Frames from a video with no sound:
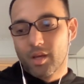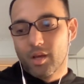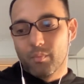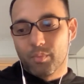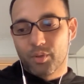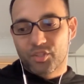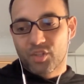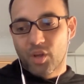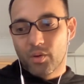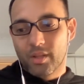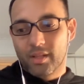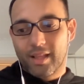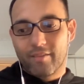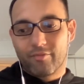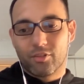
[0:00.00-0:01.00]
persona
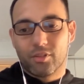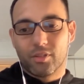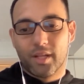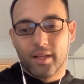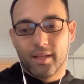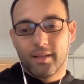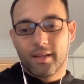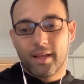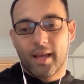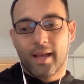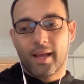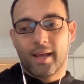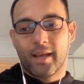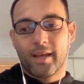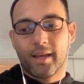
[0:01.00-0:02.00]
level
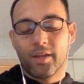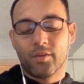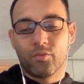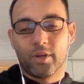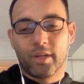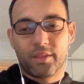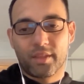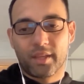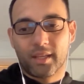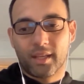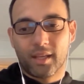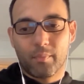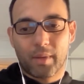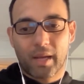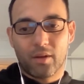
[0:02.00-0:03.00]
and really
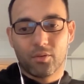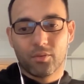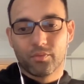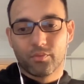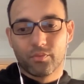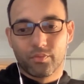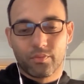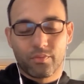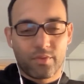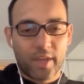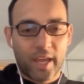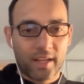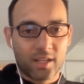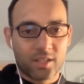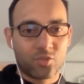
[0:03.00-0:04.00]
thinking about
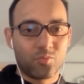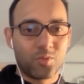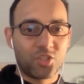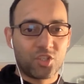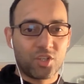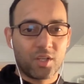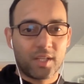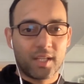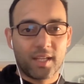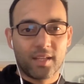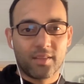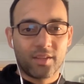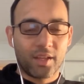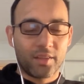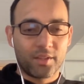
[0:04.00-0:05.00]
their customer journey
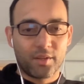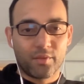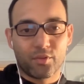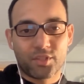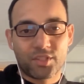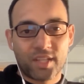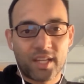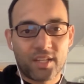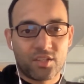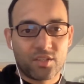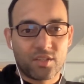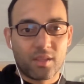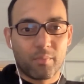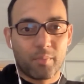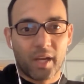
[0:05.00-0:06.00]
and the different stages
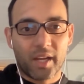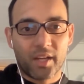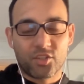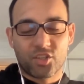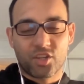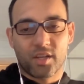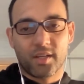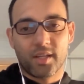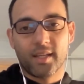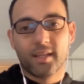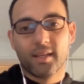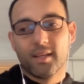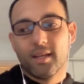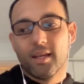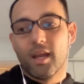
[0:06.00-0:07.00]
in the buying journey,
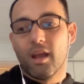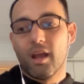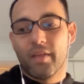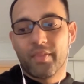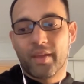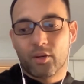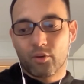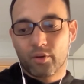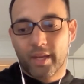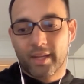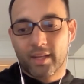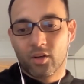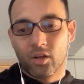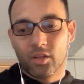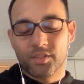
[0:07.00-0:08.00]
and then
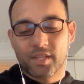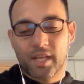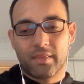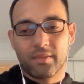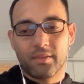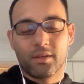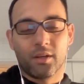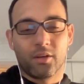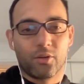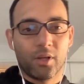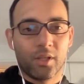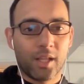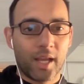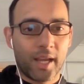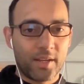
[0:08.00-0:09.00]
creating content that are
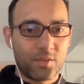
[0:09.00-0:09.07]
aligned